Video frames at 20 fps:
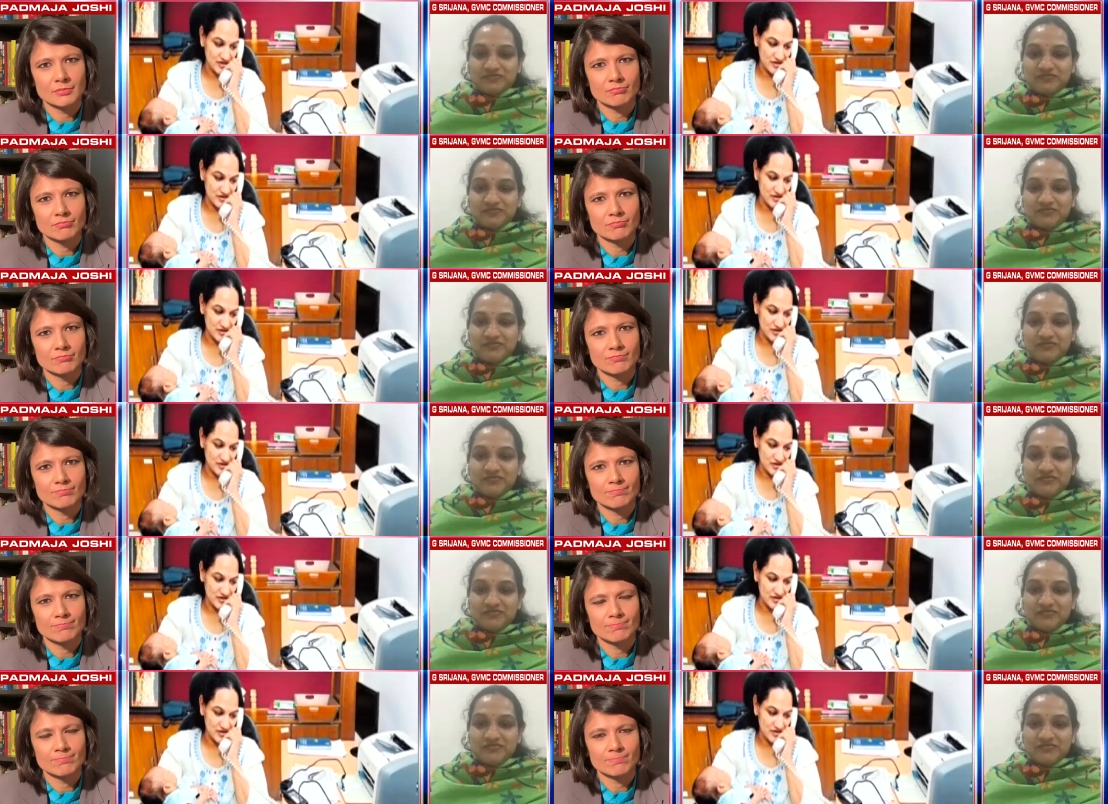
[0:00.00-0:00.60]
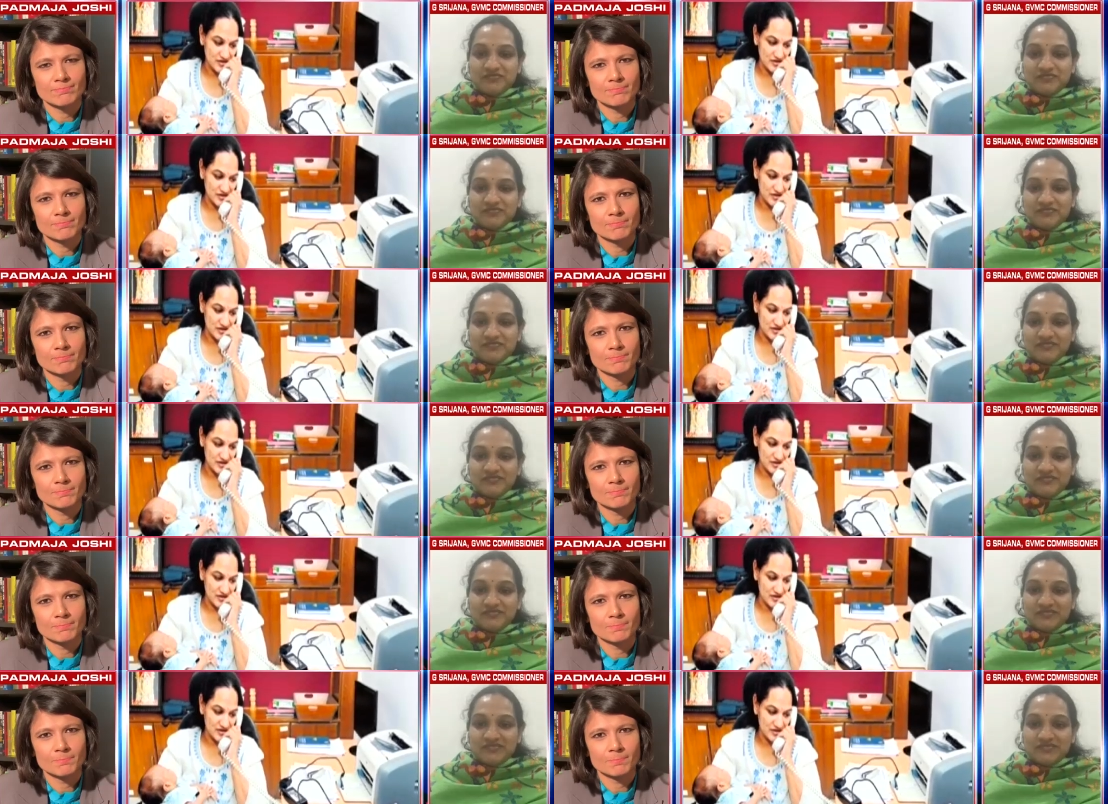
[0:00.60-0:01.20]

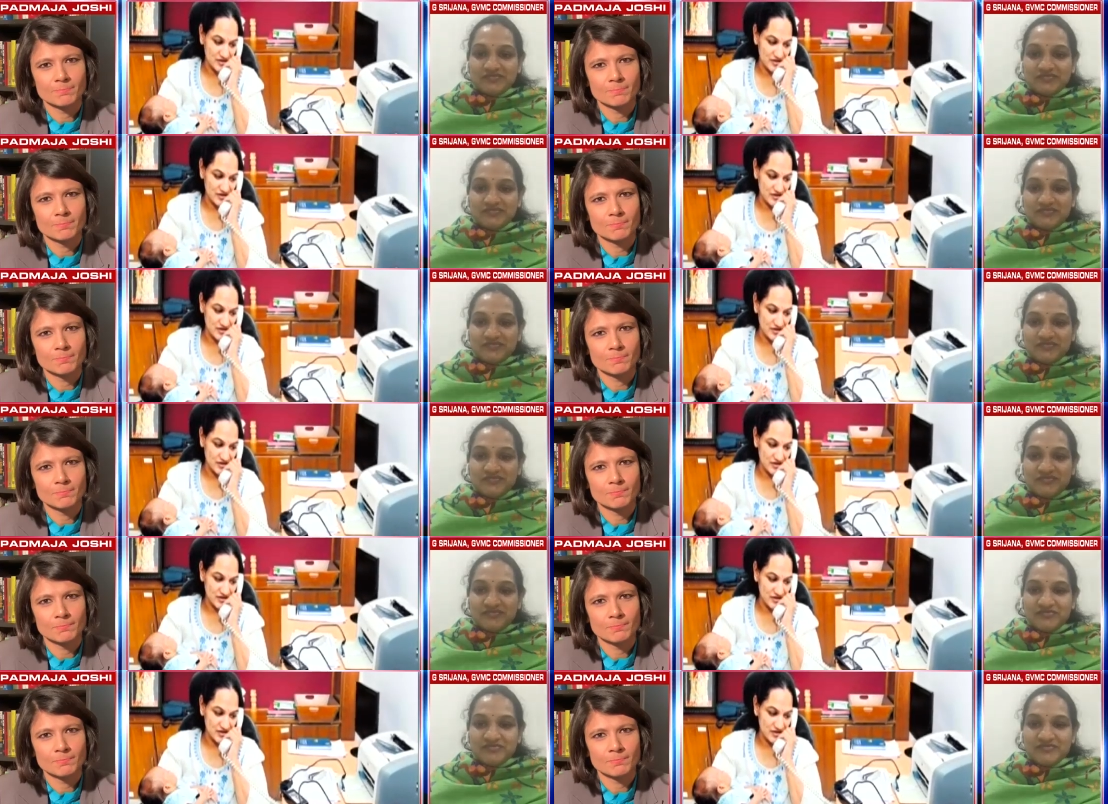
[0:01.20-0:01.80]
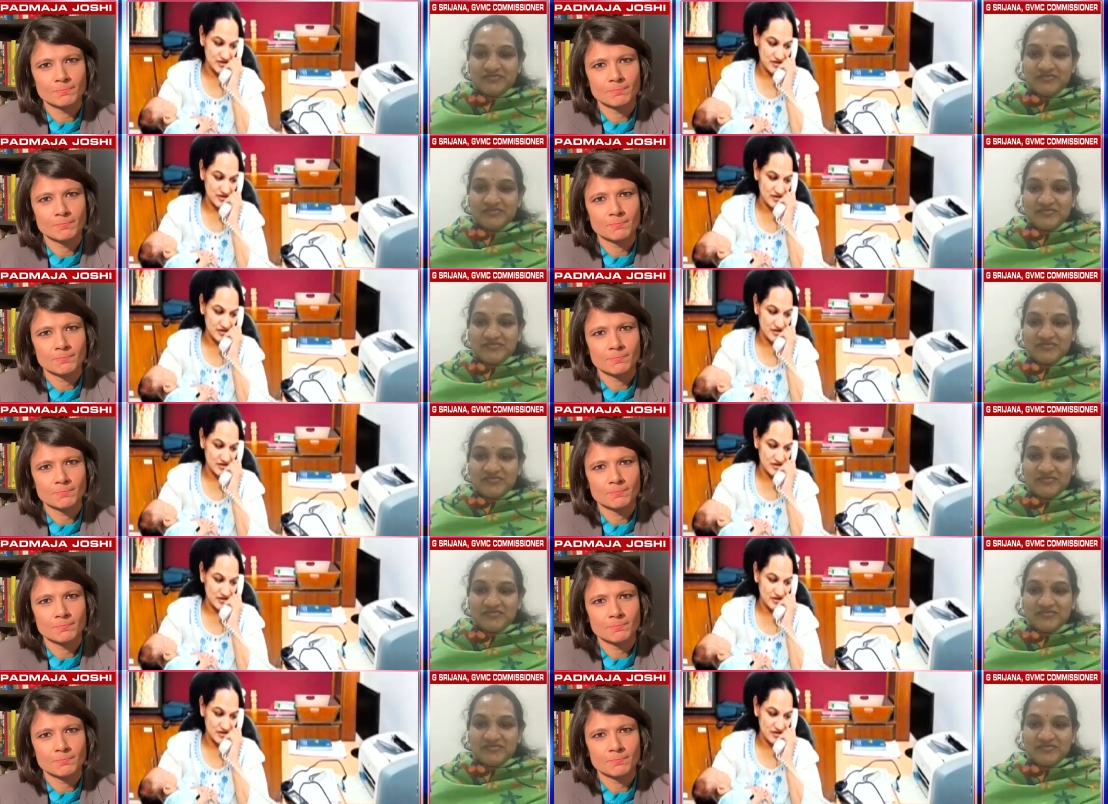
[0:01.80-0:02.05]
No one is speaking in this clip.